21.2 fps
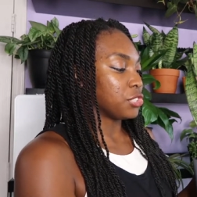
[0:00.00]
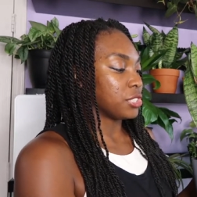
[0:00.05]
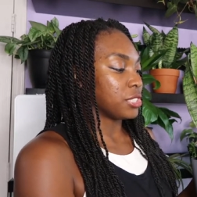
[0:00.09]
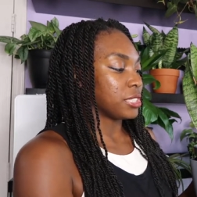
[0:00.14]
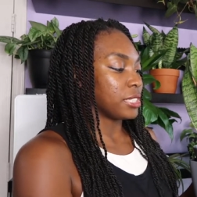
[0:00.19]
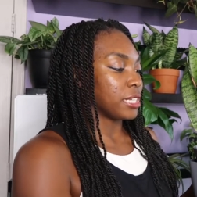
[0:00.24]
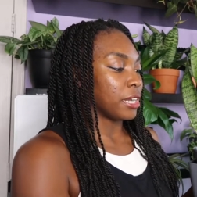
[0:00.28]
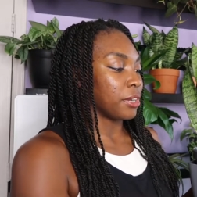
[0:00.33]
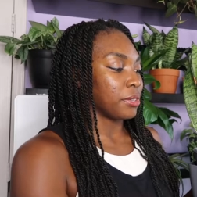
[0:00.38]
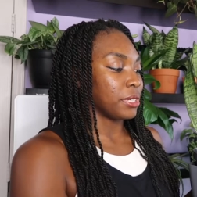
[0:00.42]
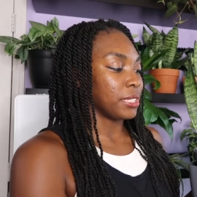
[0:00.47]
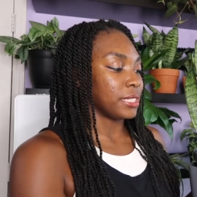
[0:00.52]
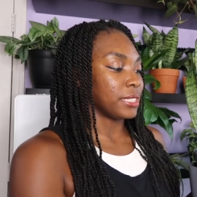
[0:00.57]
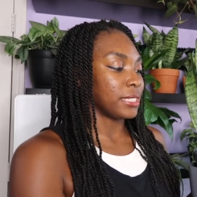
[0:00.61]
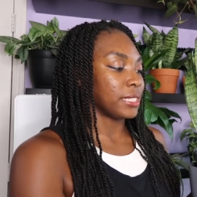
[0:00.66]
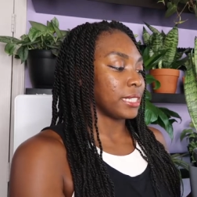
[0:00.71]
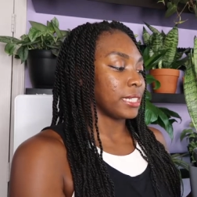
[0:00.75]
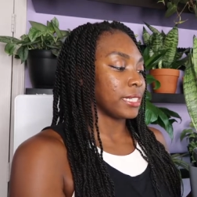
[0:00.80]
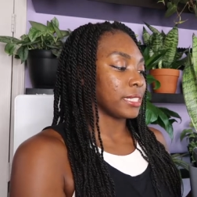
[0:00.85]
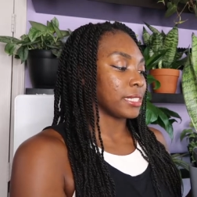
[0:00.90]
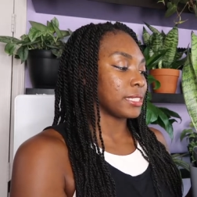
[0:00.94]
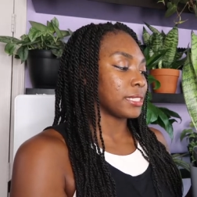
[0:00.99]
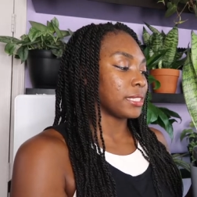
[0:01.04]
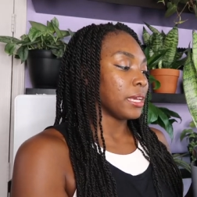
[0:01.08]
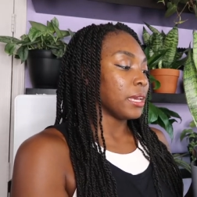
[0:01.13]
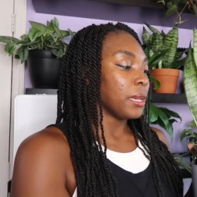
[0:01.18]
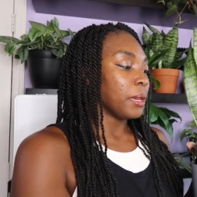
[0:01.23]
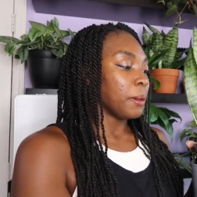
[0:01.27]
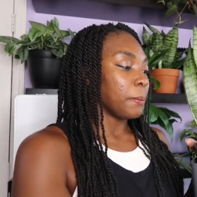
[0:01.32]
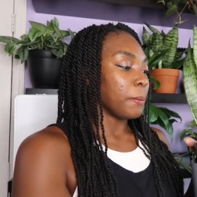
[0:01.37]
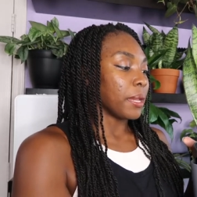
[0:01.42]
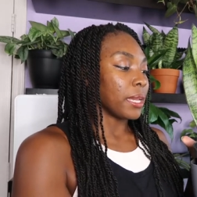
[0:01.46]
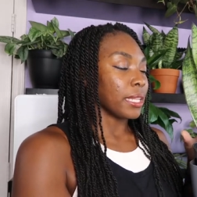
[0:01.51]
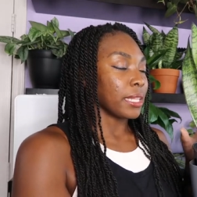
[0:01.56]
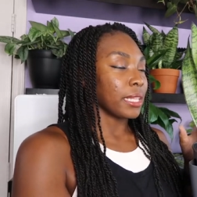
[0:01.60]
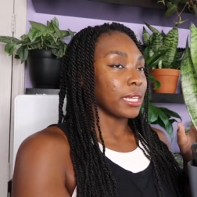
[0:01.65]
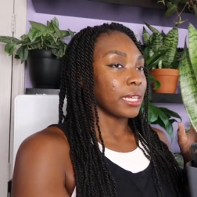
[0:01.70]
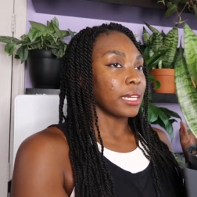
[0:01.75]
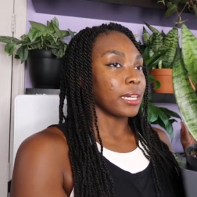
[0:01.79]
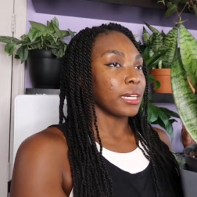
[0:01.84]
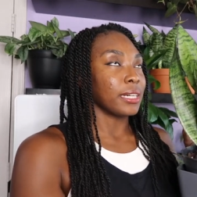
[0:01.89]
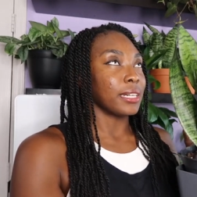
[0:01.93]
it's now in a 6, mainly
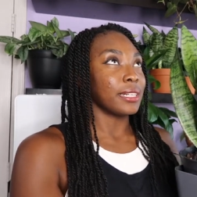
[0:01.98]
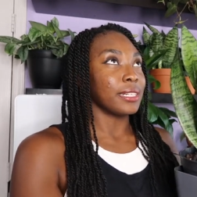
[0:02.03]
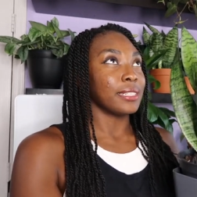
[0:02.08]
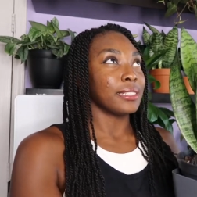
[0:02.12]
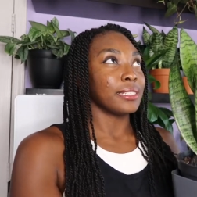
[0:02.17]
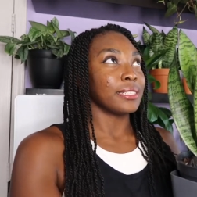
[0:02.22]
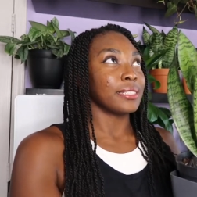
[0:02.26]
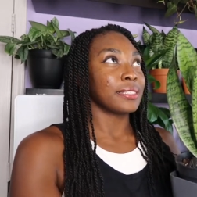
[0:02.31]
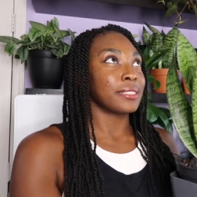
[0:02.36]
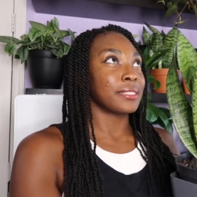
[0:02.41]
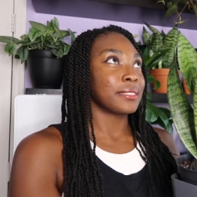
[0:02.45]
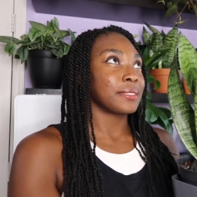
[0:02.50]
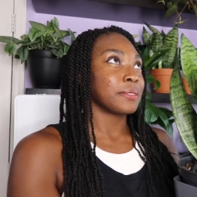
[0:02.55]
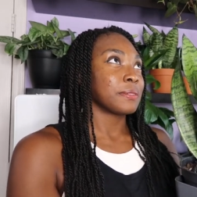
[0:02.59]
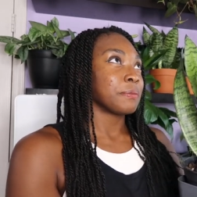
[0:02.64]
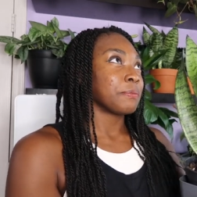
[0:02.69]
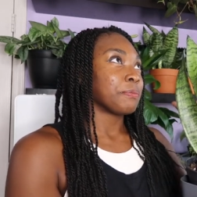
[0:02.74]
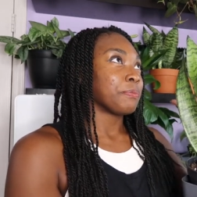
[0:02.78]
because